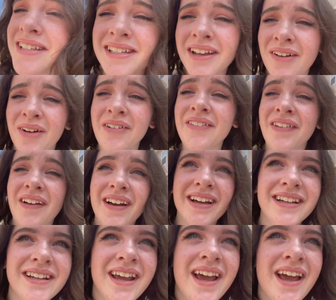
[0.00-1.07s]
sale
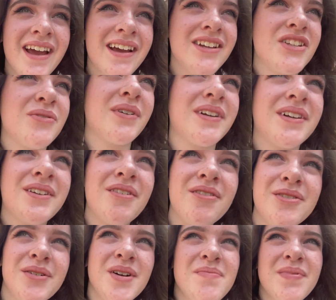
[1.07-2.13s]
online and so we're gonna
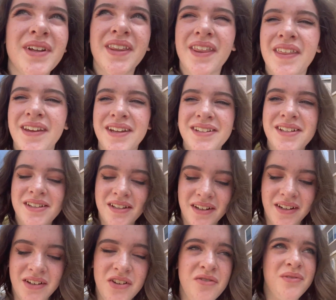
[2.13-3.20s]
go to it, but the thing is it's in
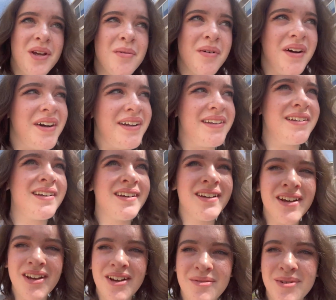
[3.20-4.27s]
a new neighborhood,
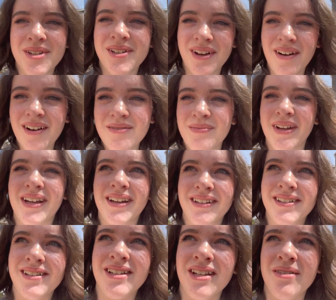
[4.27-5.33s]
which is odd
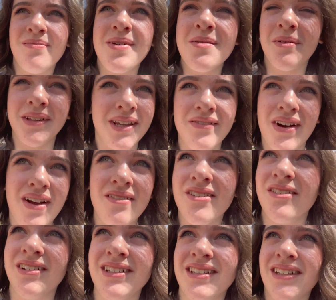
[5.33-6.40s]
because people never have
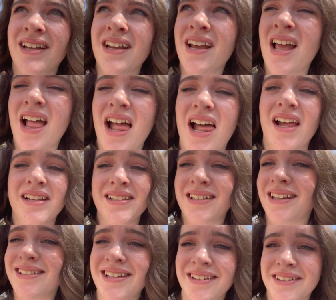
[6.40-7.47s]
new uh,
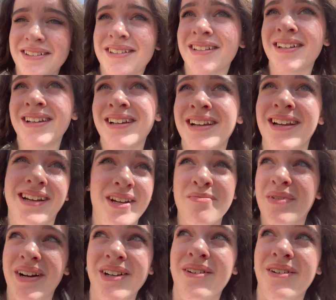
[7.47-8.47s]
estate sales in a brand new